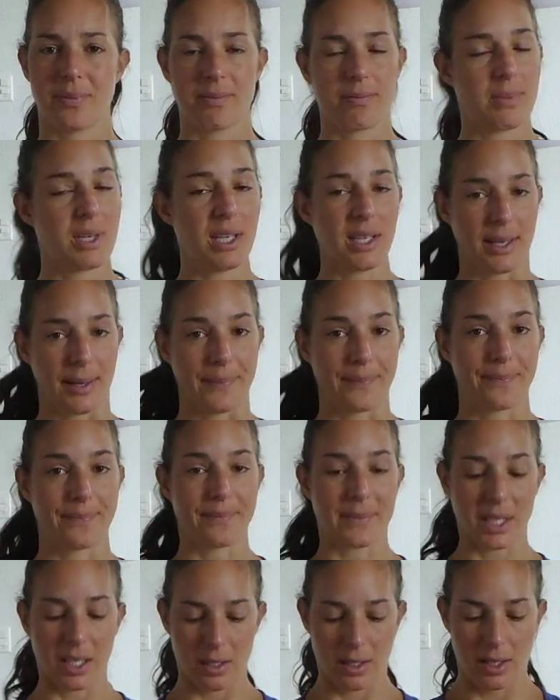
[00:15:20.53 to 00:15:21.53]
But yeah,
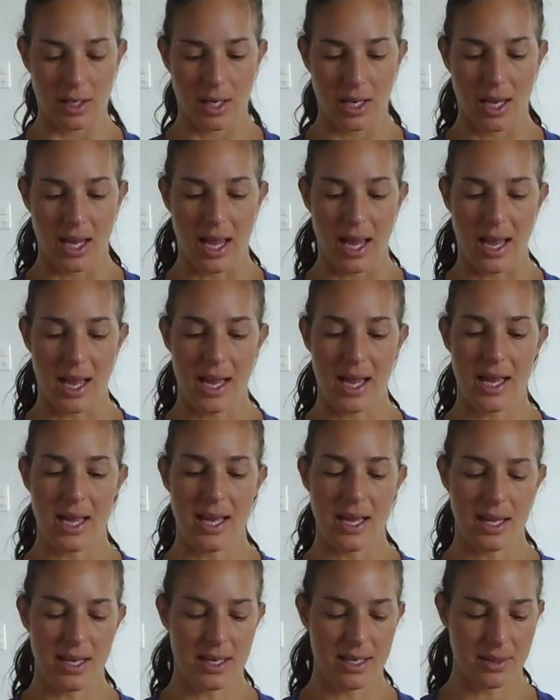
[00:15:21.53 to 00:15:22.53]

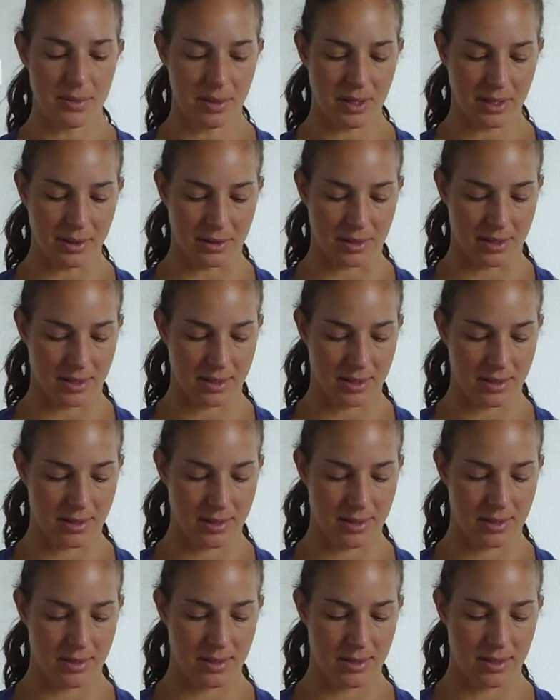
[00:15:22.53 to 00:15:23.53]
and what else?
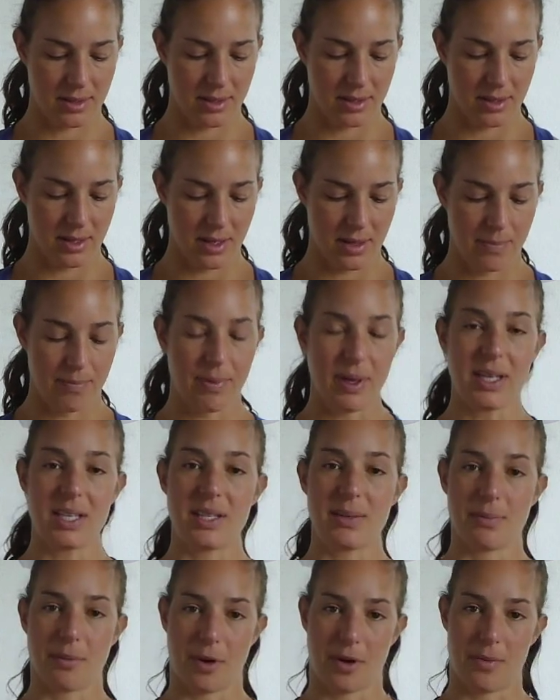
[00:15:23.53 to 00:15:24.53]

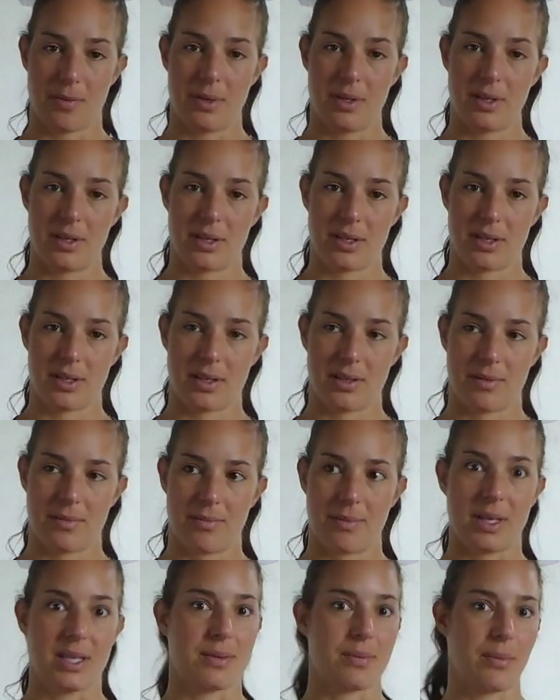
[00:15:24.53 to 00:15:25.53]
Best moments,
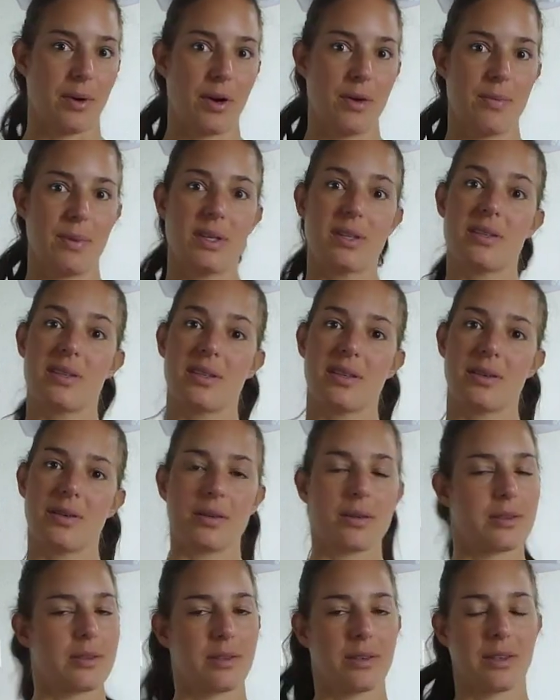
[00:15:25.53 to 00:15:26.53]

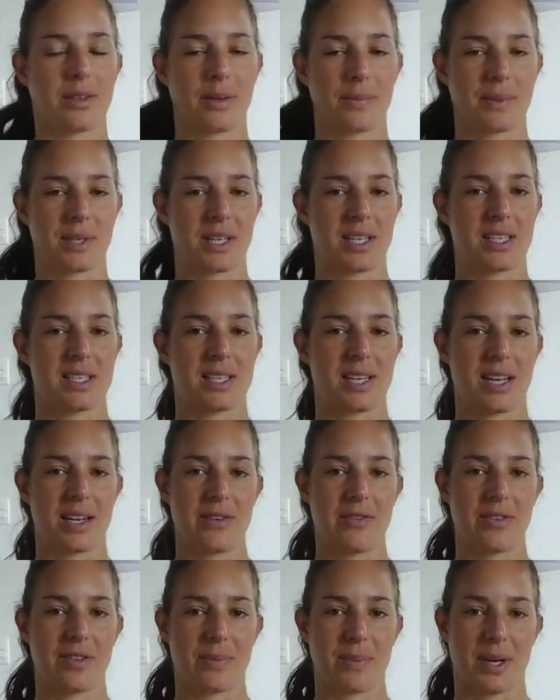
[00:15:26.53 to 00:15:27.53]
I'm going to
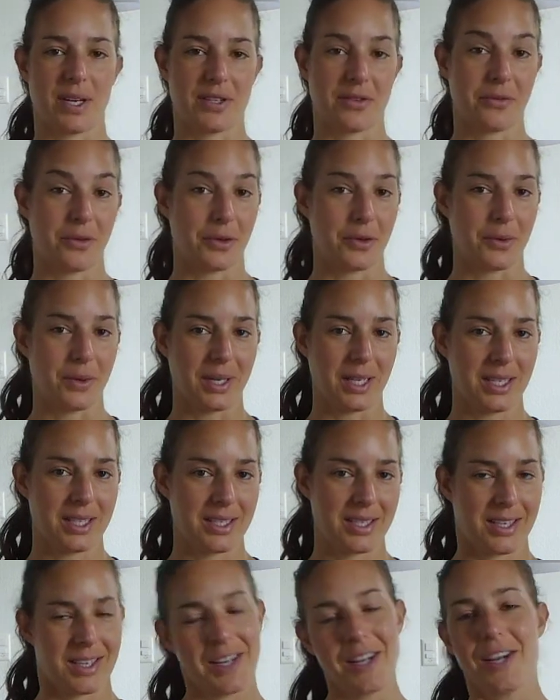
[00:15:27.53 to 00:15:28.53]
say, for the past 4 weeks
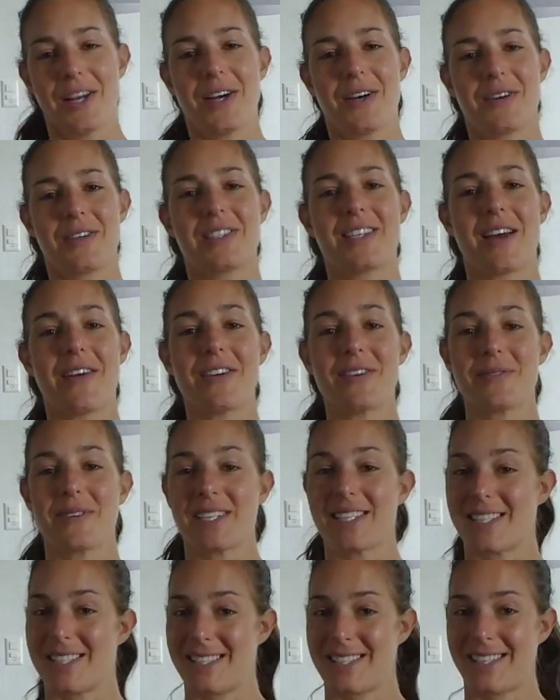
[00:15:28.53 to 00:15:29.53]
was having my
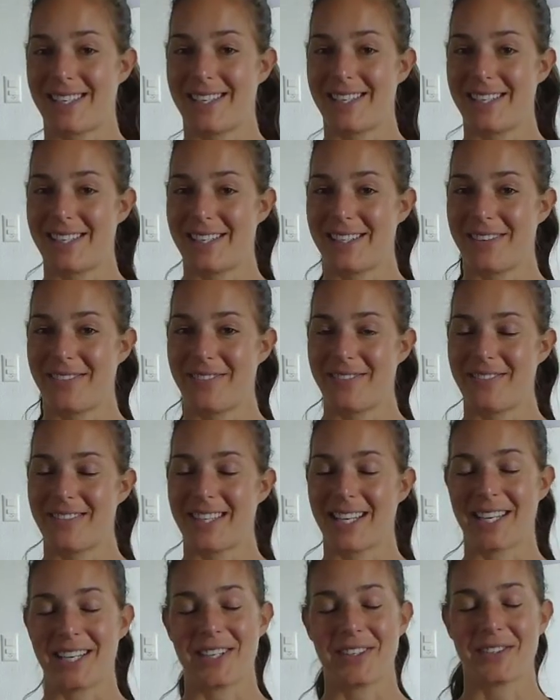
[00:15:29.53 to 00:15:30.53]
sister here,
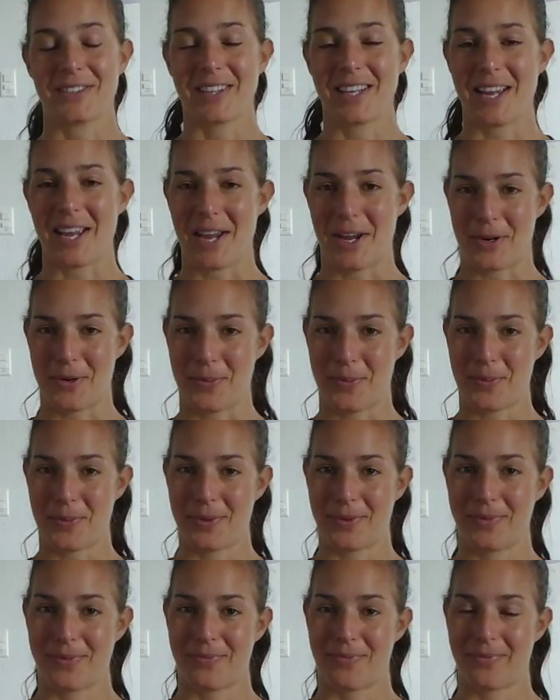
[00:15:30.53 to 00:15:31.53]
getting all the help
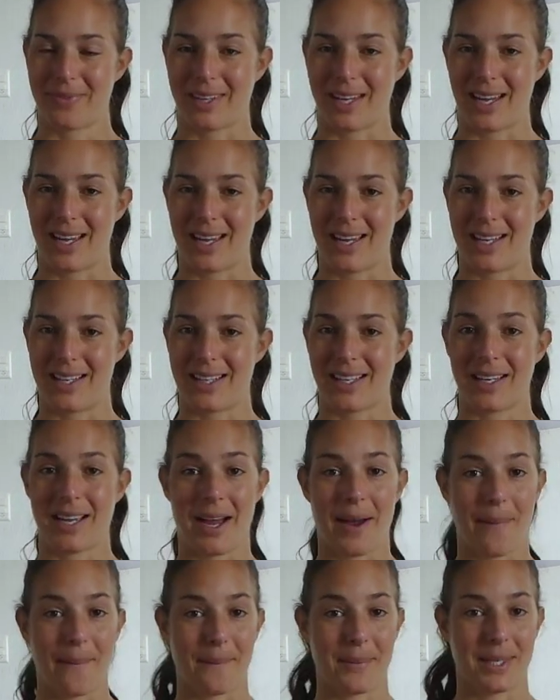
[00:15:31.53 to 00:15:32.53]
and the
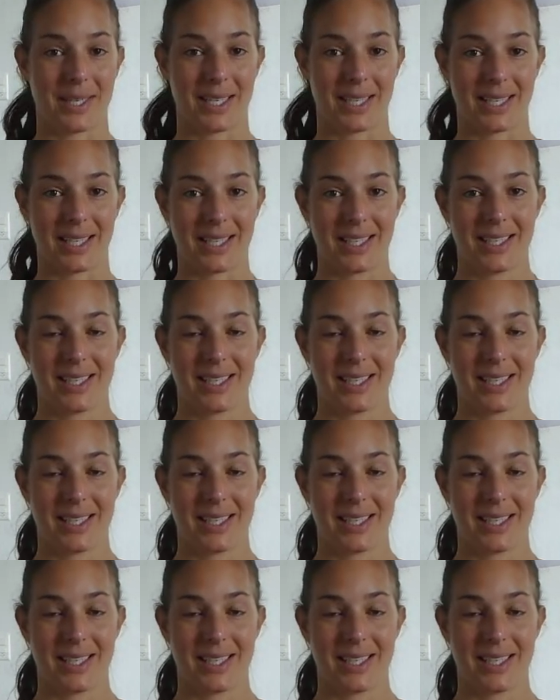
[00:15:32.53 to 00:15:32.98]
company,